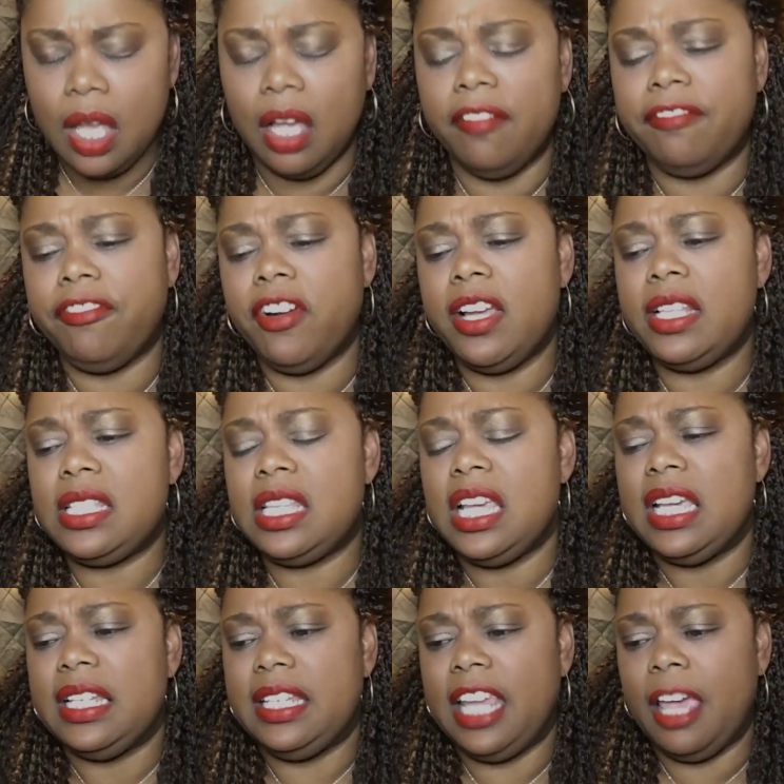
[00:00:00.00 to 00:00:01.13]
confronts
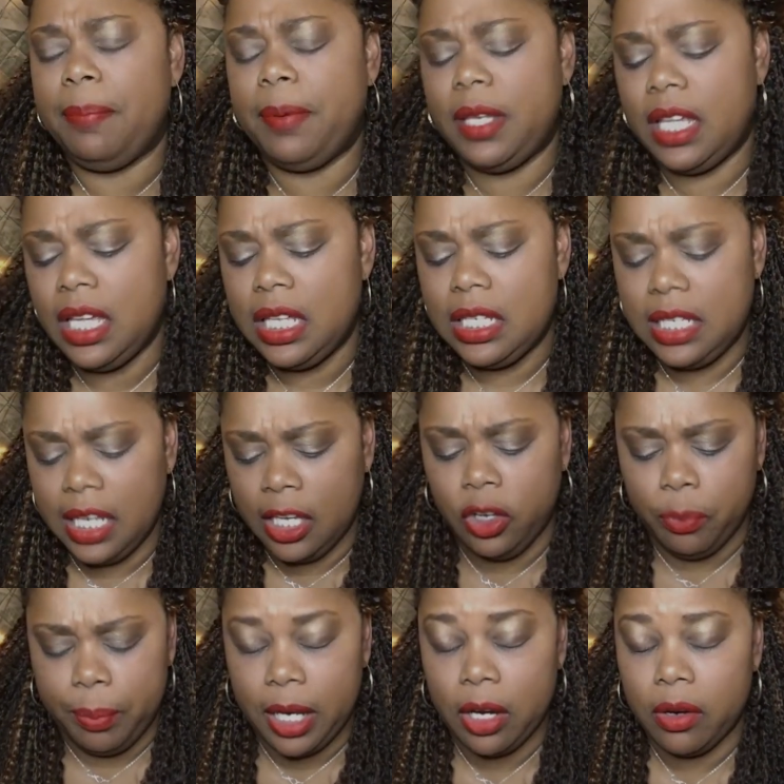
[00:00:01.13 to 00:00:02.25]
Deputy
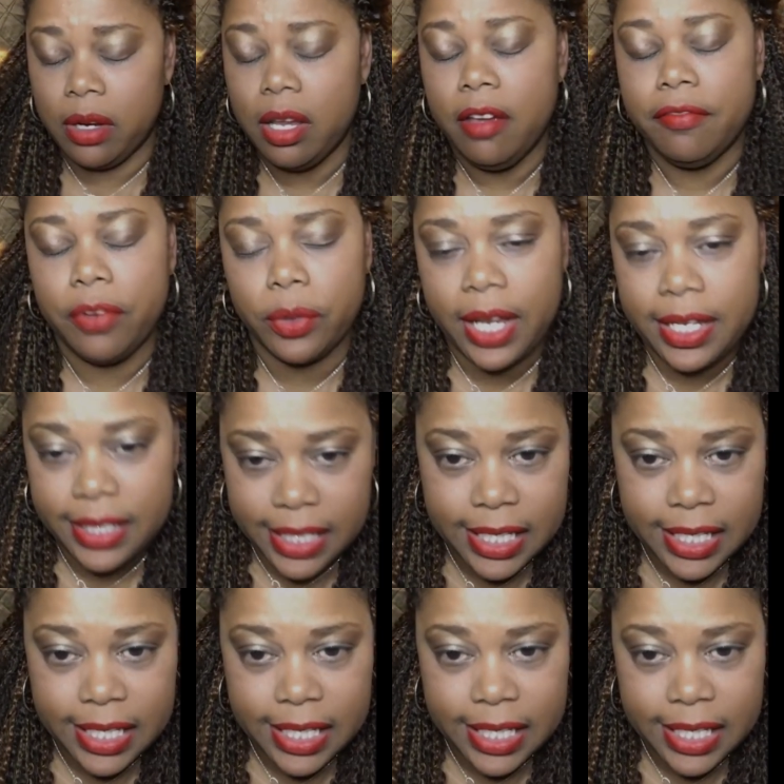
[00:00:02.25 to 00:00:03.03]
Dingleberry before they